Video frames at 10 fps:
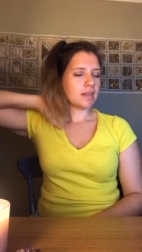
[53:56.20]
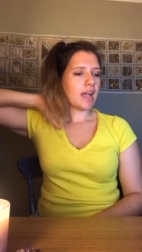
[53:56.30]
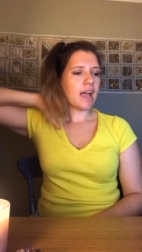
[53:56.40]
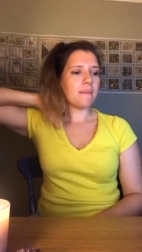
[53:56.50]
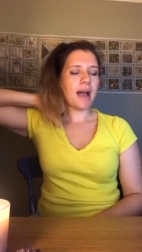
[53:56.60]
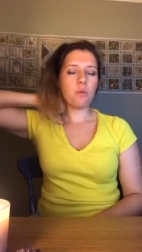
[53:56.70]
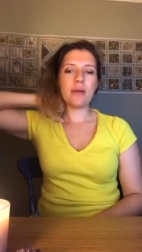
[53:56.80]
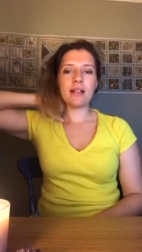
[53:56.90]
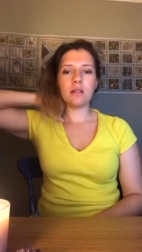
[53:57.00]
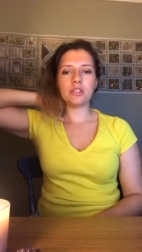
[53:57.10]
Um, I
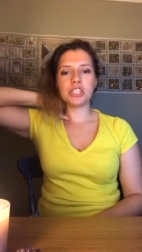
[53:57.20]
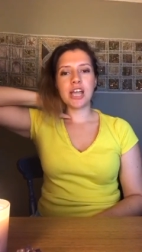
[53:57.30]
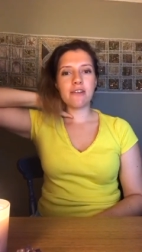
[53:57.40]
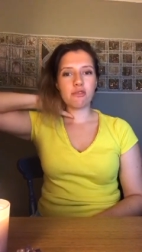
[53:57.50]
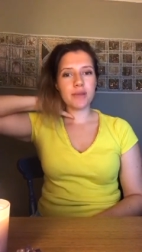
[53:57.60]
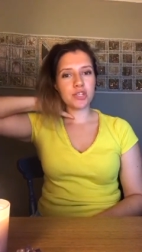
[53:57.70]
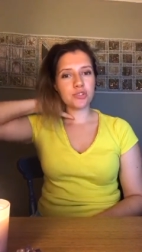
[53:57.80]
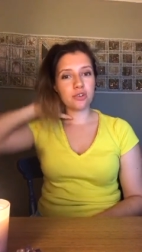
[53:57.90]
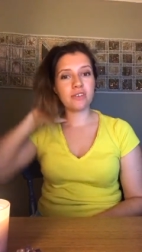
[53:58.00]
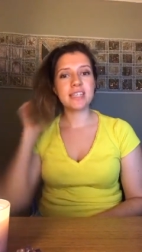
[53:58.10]
will share it with my
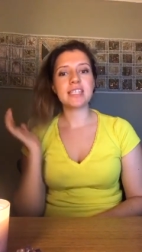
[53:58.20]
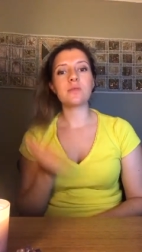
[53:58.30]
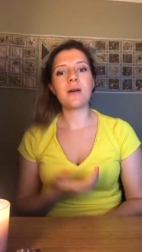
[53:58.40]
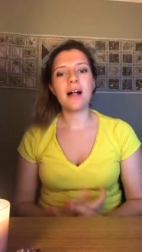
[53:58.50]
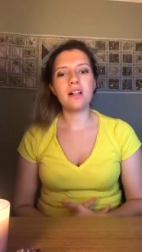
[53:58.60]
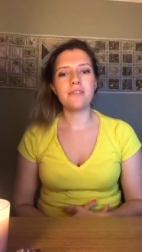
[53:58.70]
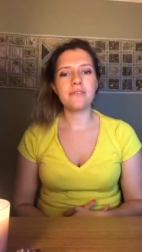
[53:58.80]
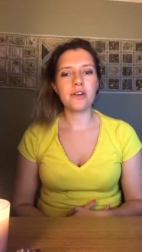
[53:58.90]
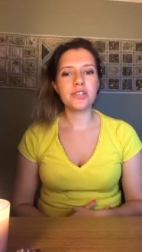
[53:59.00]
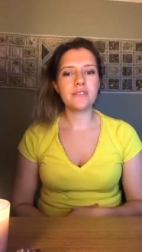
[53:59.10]
stories as well for
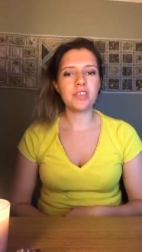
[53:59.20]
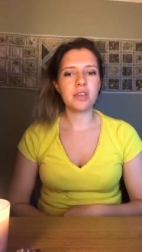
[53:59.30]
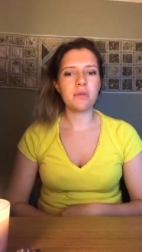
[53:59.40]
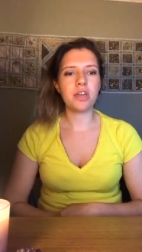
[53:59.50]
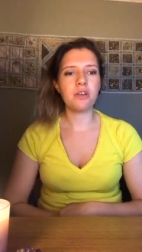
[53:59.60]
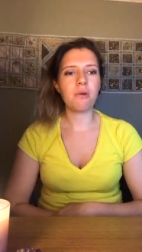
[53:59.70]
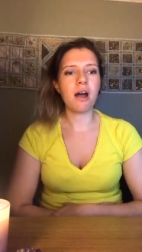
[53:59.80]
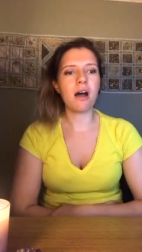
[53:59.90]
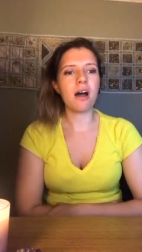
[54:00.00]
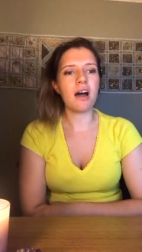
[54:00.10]
those of you who
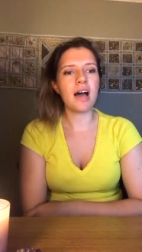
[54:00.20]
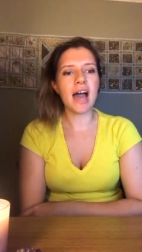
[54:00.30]
are